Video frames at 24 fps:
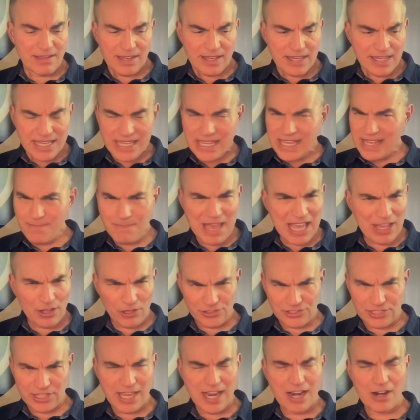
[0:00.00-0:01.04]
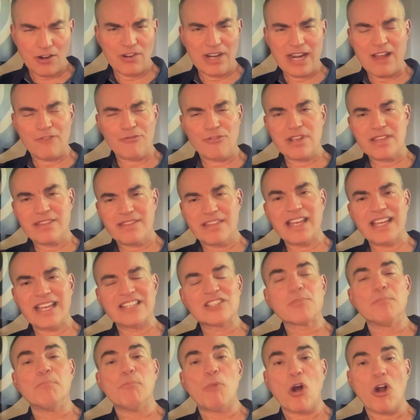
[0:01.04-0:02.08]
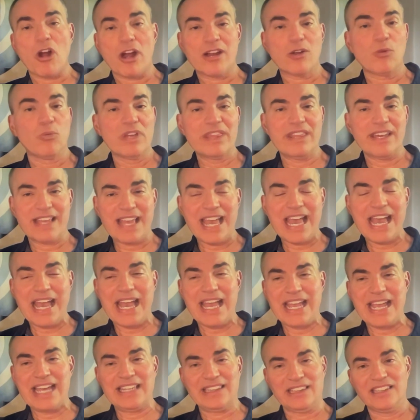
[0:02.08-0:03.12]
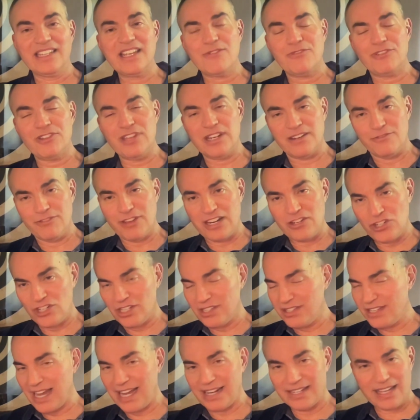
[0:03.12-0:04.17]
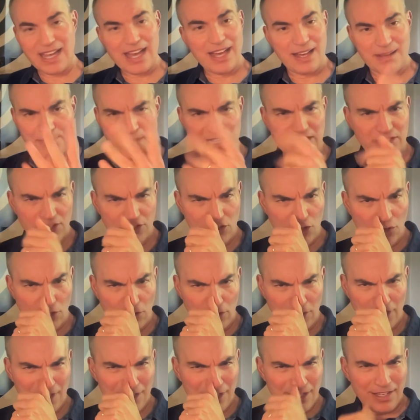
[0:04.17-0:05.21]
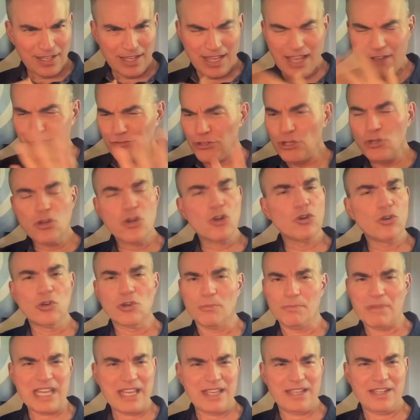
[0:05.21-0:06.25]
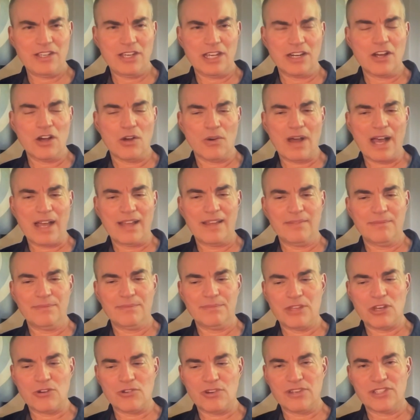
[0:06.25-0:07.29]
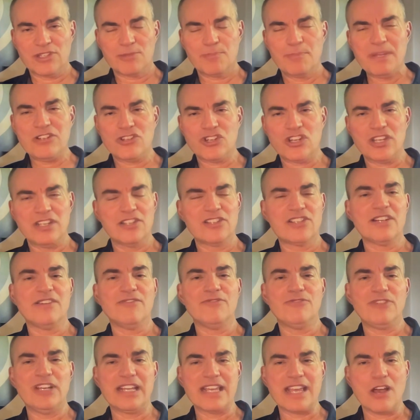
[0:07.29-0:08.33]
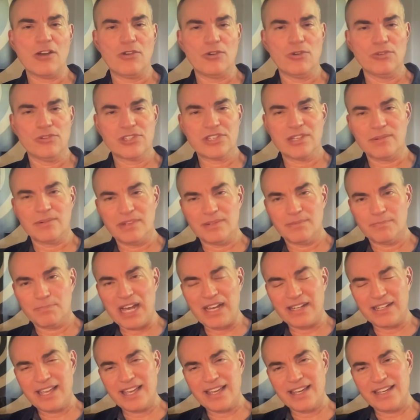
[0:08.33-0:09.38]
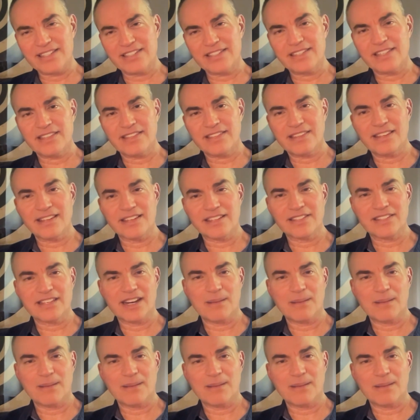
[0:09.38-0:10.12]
emails there and everything, it's Mark with a K at levyinnovation.com. And if you Google me, there are smooches and videos and podcasts and things that I'm